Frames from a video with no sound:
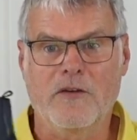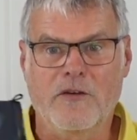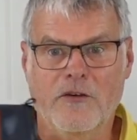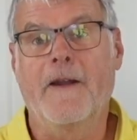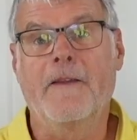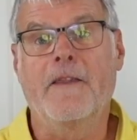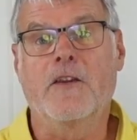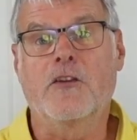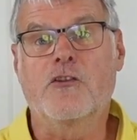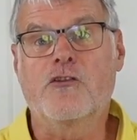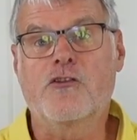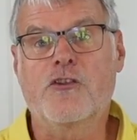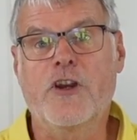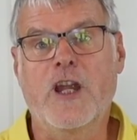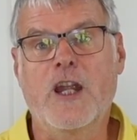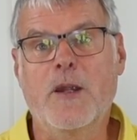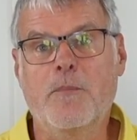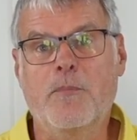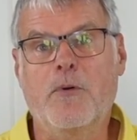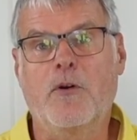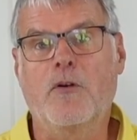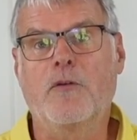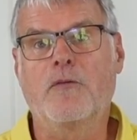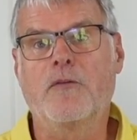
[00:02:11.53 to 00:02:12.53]
and the
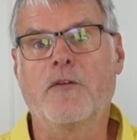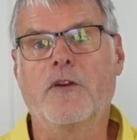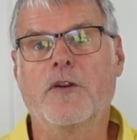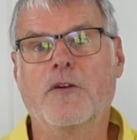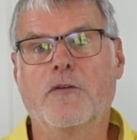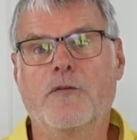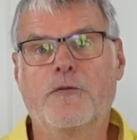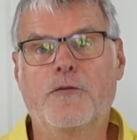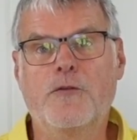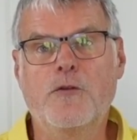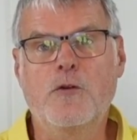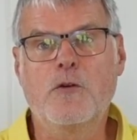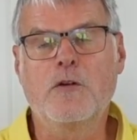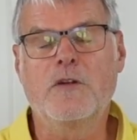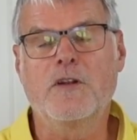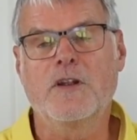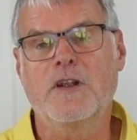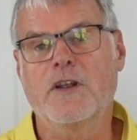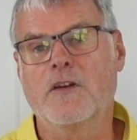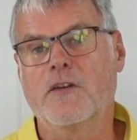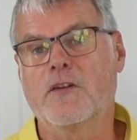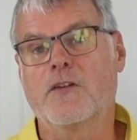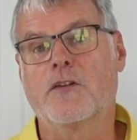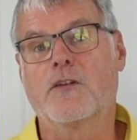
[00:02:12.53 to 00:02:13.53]
shape of the foot
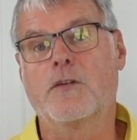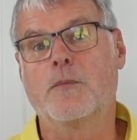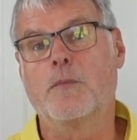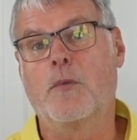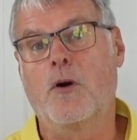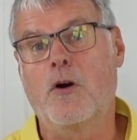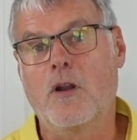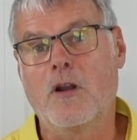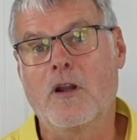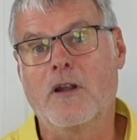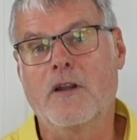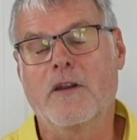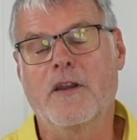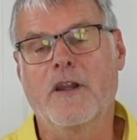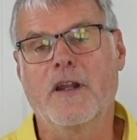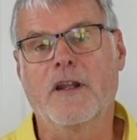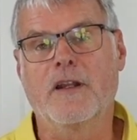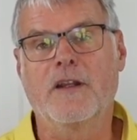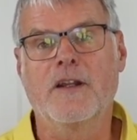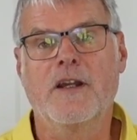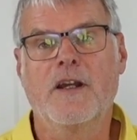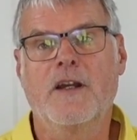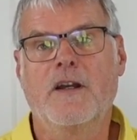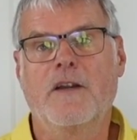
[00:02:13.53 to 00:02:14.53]
is smaller
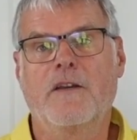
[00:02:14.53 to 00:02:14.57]
than